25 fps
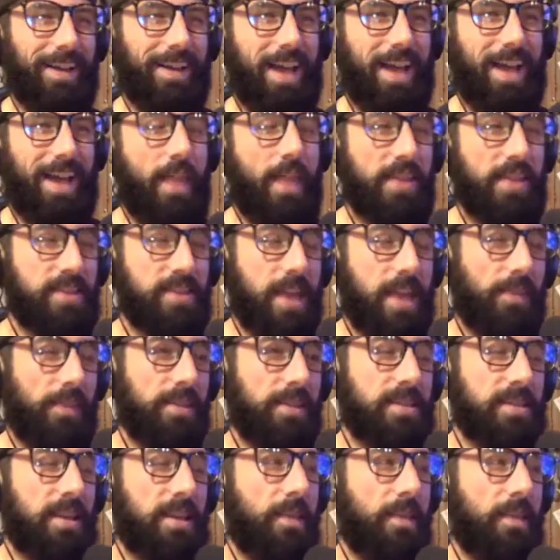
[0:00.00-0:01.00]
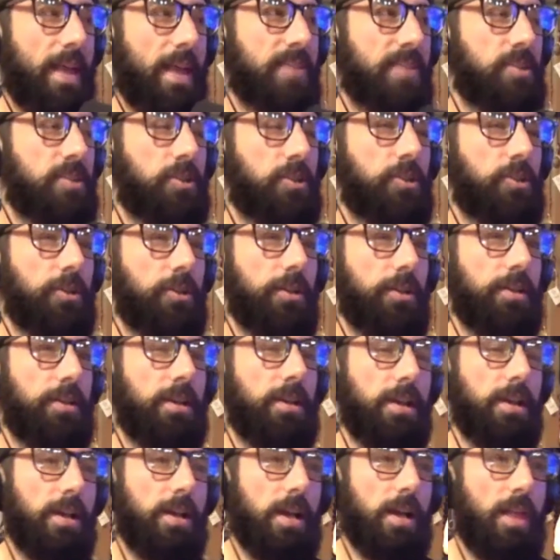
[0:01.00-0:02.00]
And that's a
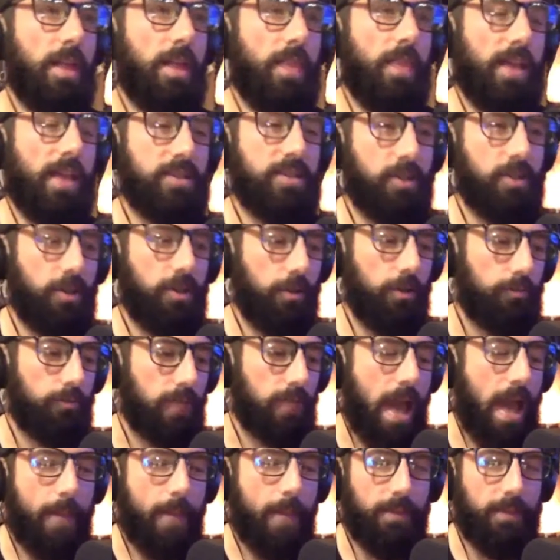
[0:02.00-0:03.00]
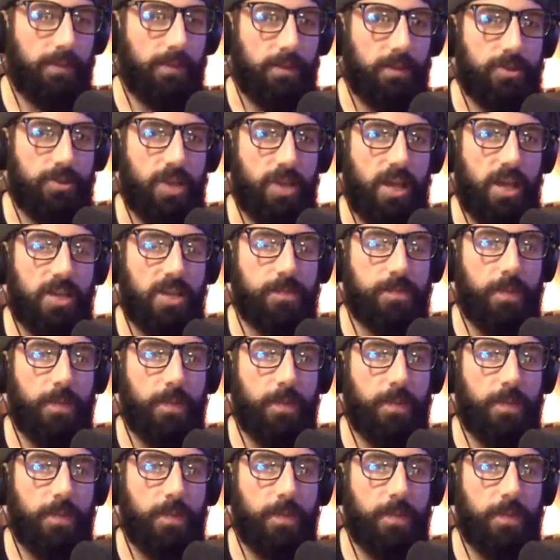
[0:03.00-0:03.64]
good rabbit to chase,